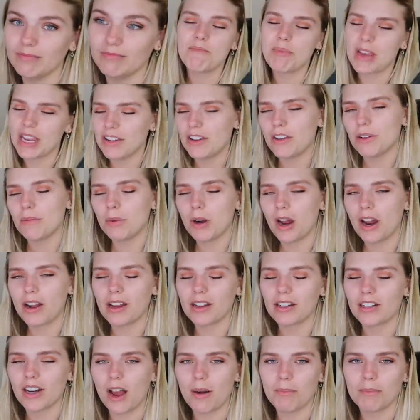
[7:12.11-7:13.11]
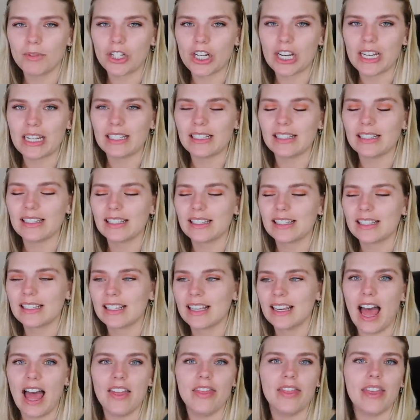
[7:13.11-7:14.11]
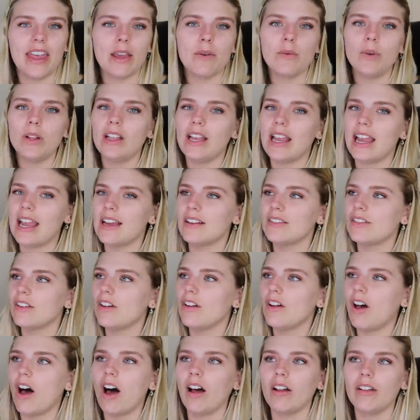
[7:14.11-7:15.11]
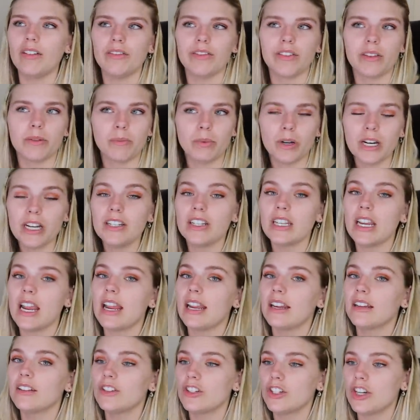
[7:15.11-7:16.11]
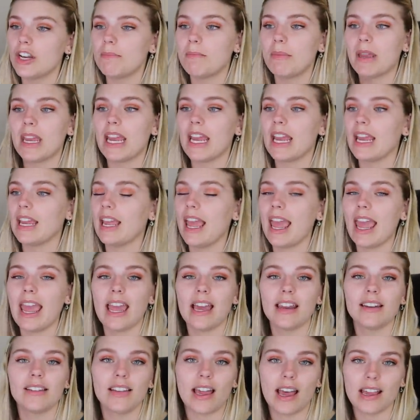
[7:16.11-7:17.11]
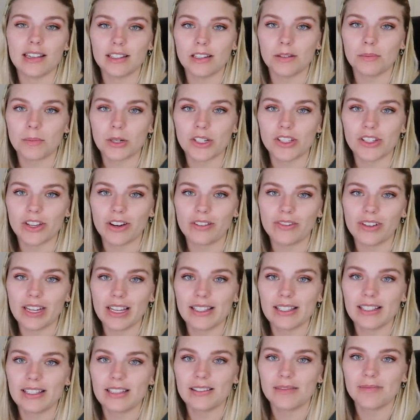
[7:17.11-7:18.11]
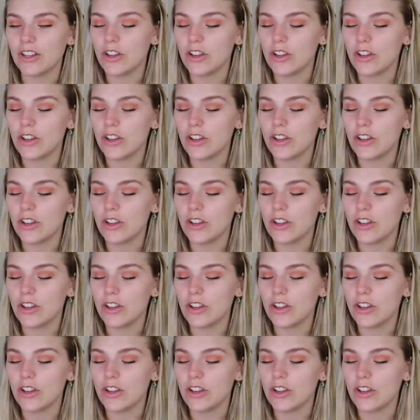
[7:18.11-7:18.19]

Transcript: pick your product options, and they will handle all of the printing, shipping, and customer service.